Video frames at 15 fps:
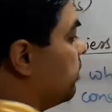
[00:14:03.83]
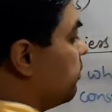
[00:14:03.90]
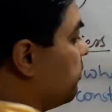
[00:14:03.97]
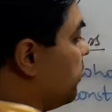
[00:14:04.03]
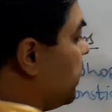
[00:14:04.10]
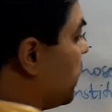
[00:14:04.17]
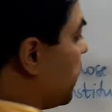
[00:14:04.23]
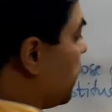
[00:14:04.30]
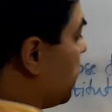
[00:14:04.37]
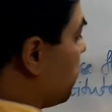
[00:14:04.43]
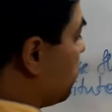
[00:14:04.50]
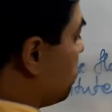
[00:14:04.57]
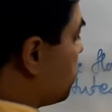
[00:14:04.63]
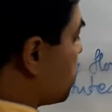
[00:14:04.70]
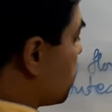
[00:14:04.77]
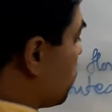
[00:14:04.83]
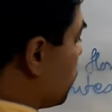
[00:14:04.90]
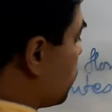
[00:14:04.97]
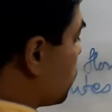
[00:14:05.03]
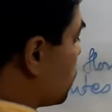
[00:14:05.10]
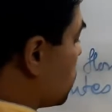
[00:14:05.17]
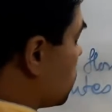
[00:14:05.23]
we have,
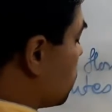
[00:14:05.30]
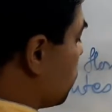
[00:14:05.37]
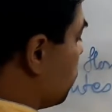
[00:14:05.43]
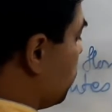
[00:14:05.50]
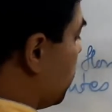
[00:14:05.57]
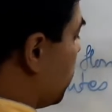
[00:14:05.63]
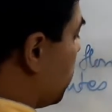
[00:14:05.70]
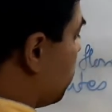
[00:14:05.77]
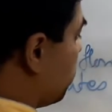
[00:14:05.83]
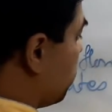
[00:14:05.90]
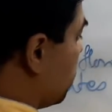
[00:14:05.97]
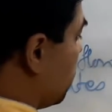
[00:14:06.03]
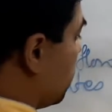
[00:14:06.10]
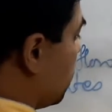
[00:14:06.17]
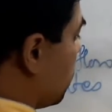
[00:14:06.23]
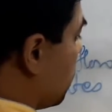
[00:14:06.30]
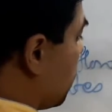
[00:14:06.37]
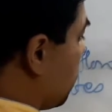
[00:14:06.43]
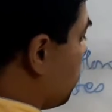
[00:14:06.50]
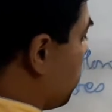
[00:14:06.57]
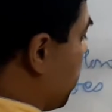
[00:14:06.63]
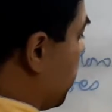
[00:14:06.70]
suppose we have
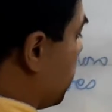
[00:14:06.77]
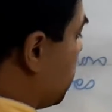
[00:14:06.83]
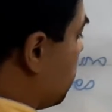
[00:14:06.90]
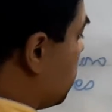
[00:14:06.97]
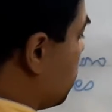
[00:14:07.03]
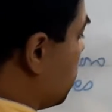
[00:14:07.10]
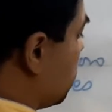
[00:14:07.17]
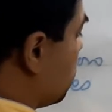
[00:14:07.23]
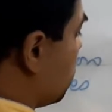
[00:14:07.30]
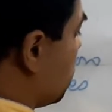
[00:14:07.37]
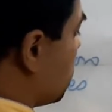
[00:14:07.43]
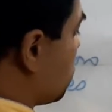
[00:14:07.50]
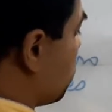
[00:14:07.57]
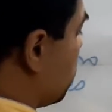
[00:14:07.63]
a wire, this